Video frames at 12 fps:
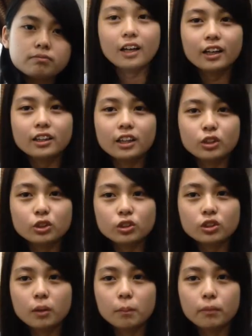
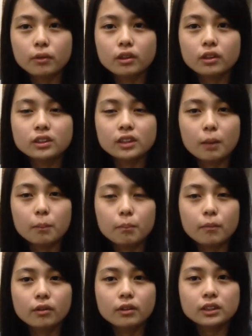Architectural components
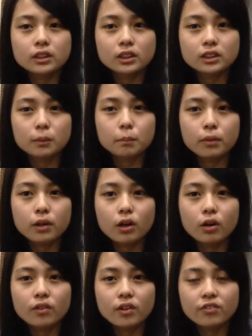embodies a simple
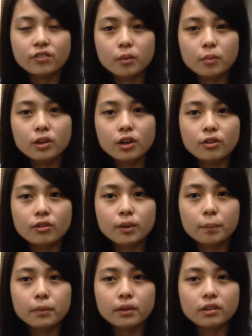oval form
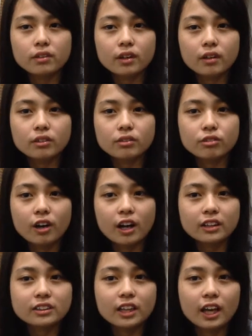wrapped around the
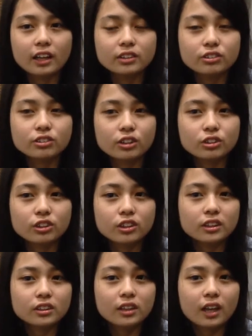trunks and
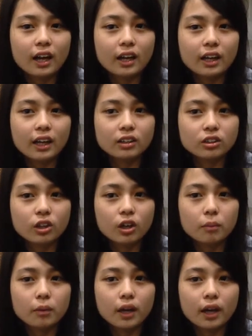structurally tied at the
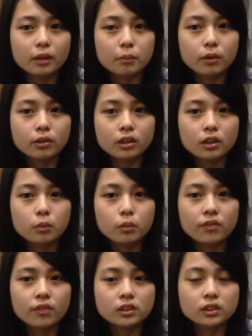top and bottom
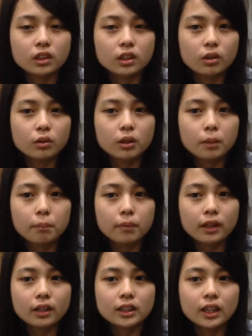with a circular
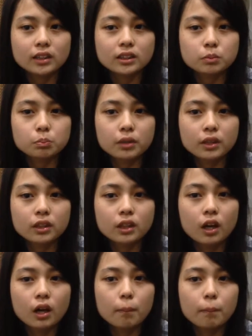plane that split
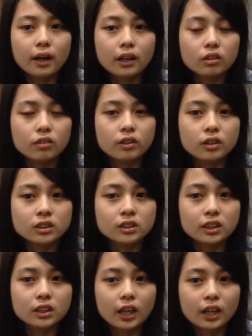apart of the
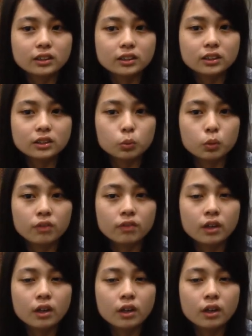axis with